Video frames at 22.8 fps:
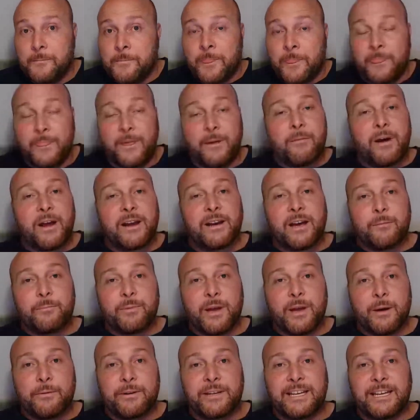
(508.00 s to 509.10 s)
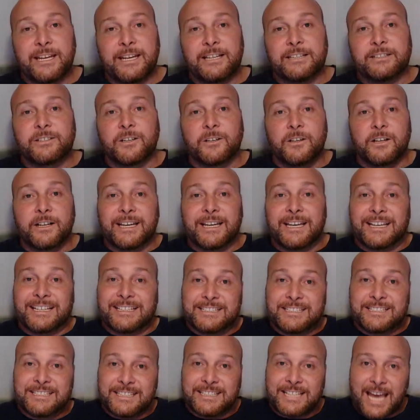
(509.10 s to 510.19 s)
they might not be able to get it to look
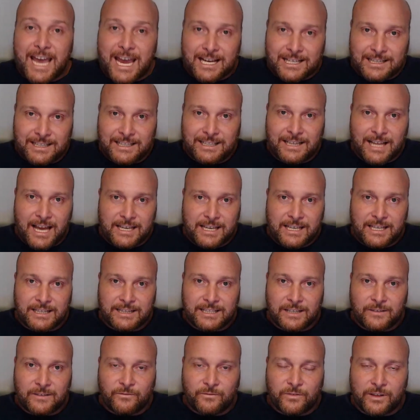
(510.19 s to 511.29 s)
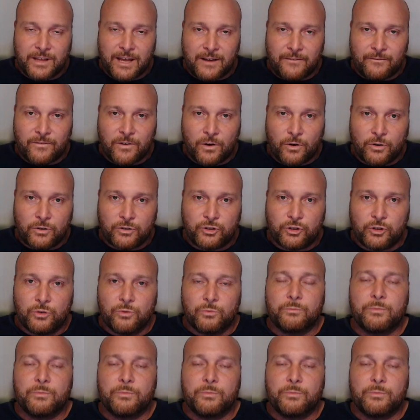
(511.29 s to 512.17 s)
exactly like it did for that photo shoot,